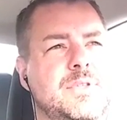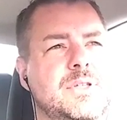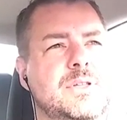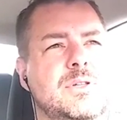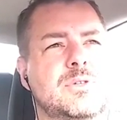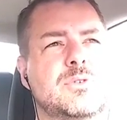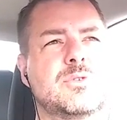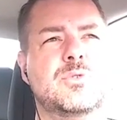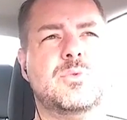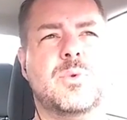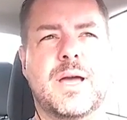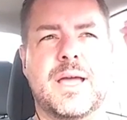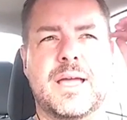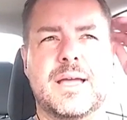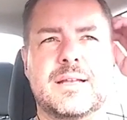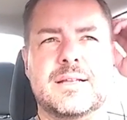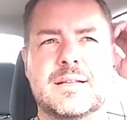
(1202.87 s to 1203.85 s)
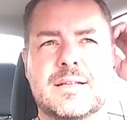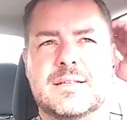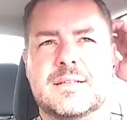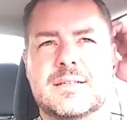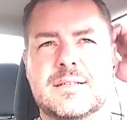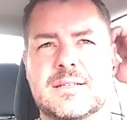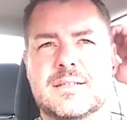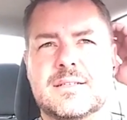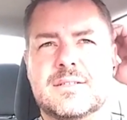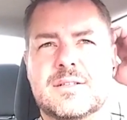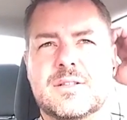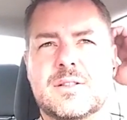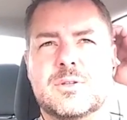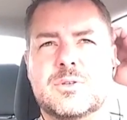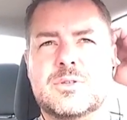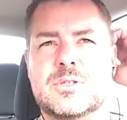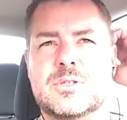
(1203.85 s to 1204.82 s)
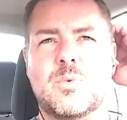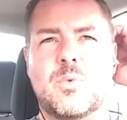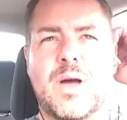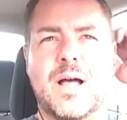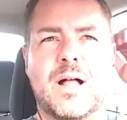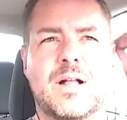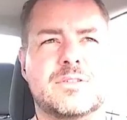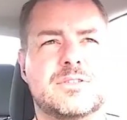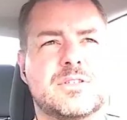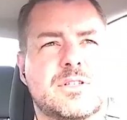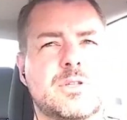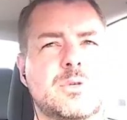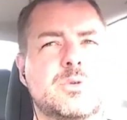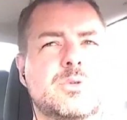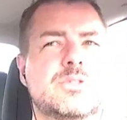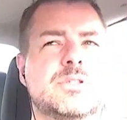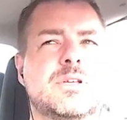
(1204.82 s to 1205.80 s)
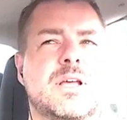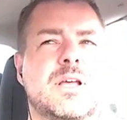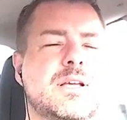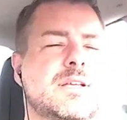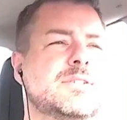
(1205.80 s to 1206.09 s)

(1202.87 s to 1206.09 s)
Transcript: to lose weight, to it well, to lose